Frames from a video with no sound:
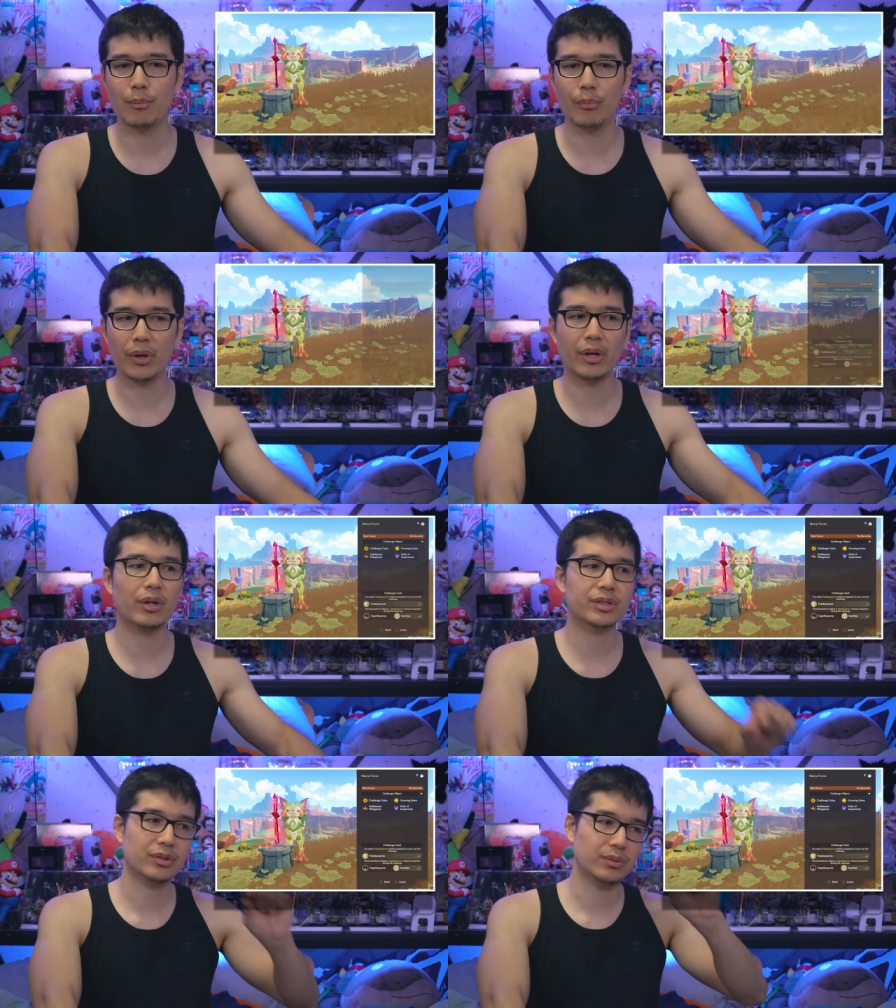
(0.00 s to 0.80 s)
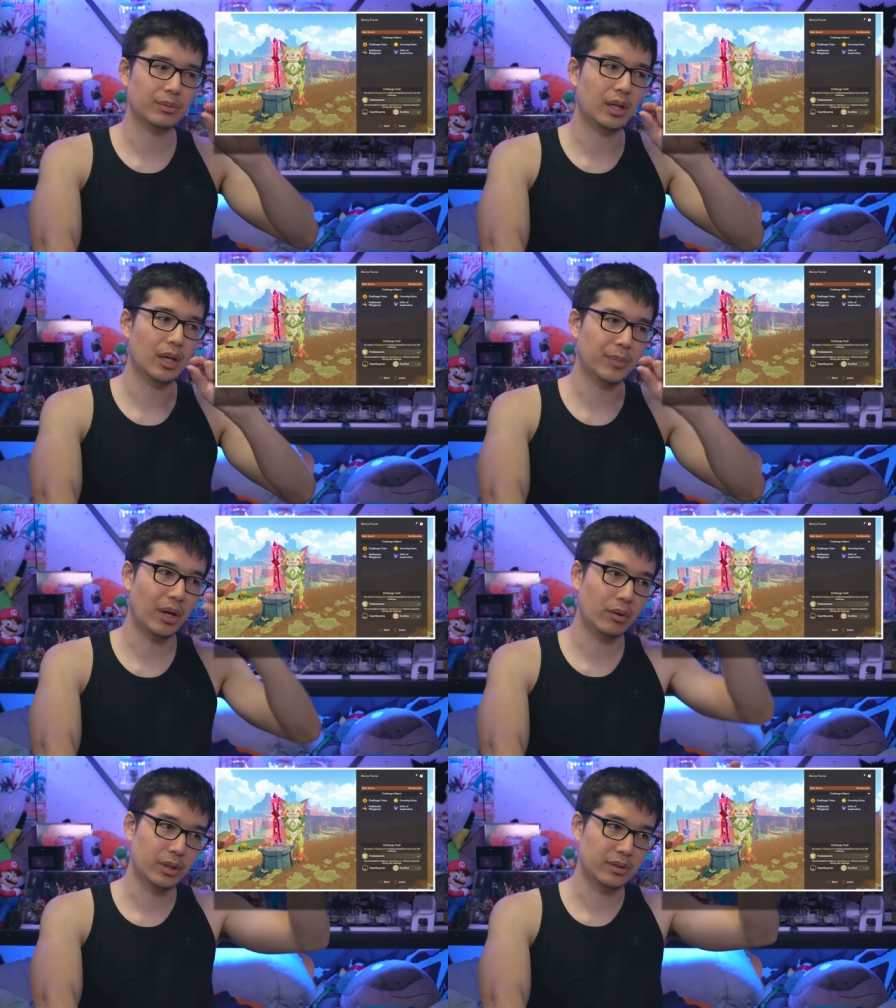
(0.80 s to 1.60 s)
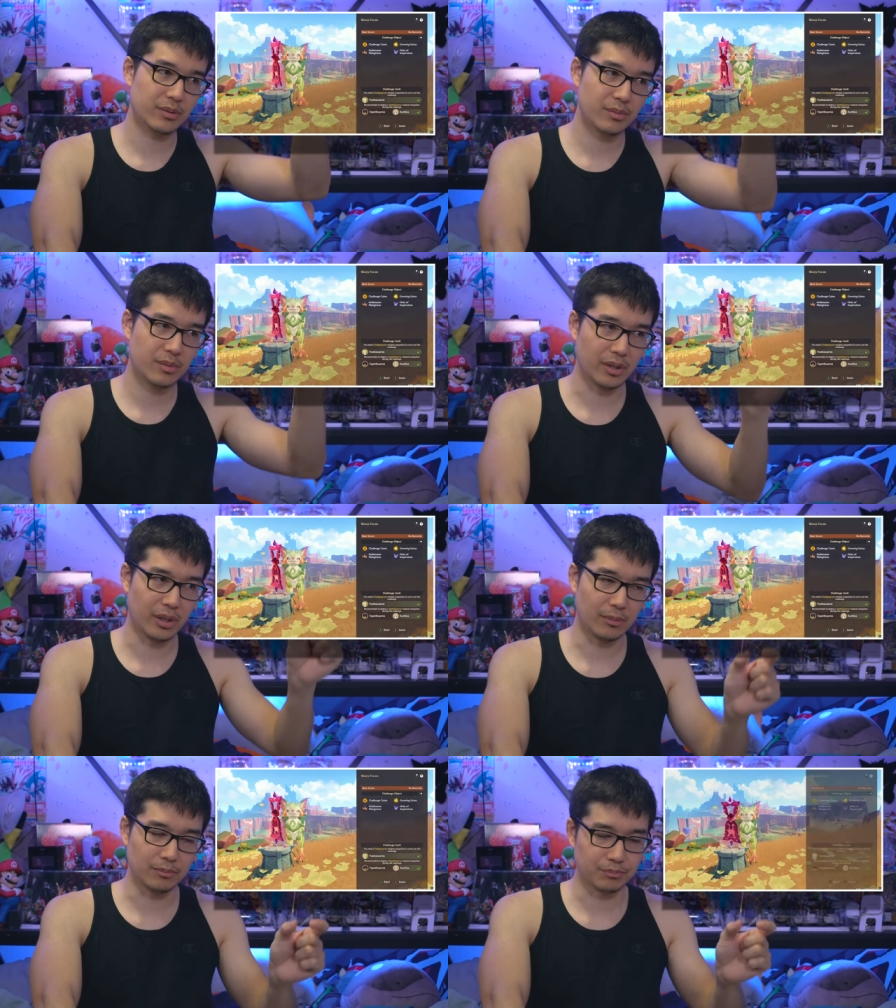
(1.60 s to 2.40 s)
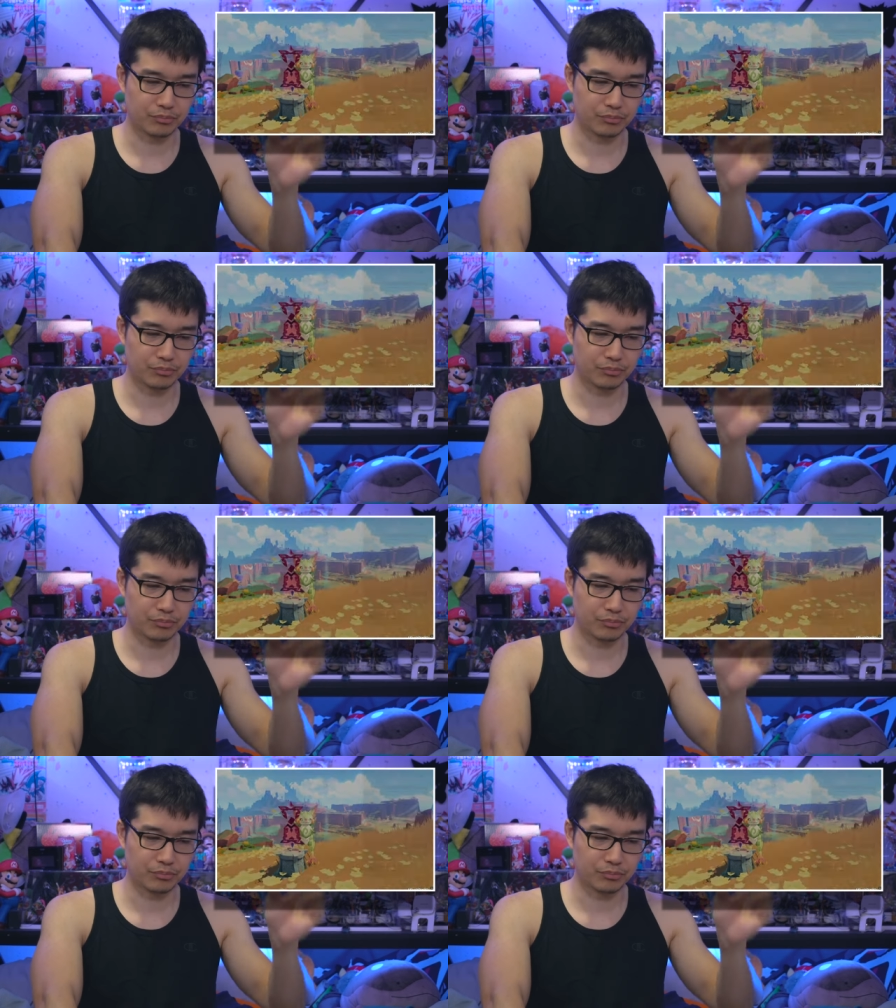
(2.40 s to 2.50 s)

But it also uh, not only you know